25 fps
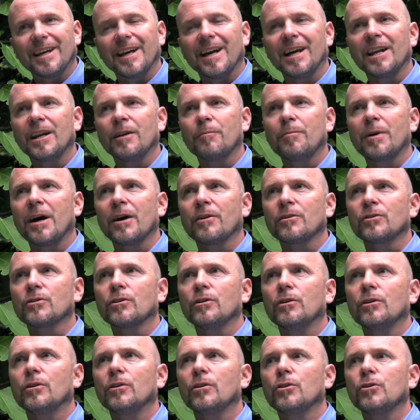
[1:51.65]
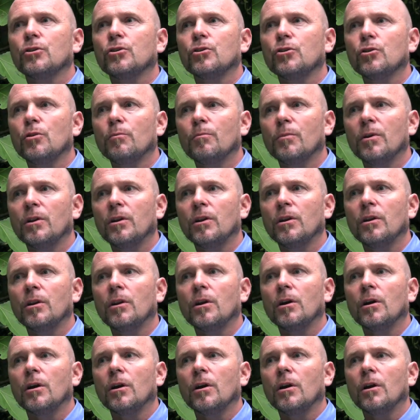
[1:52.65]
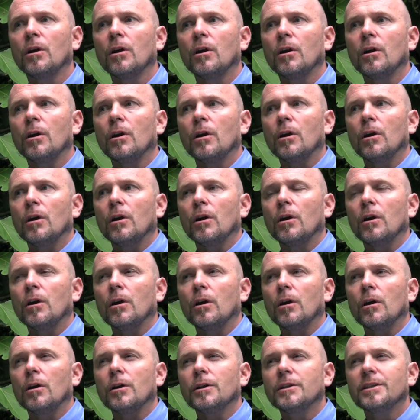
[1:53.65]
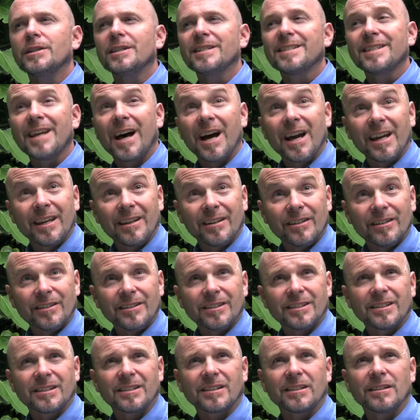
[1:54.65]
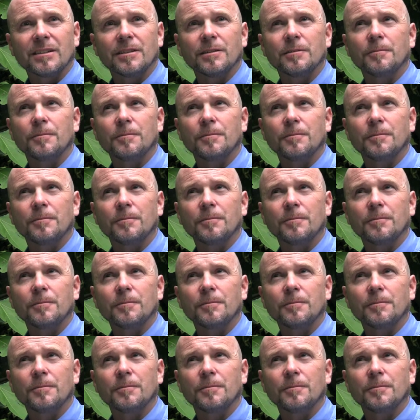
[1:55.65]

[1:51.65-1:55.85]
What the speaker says: and about human desires.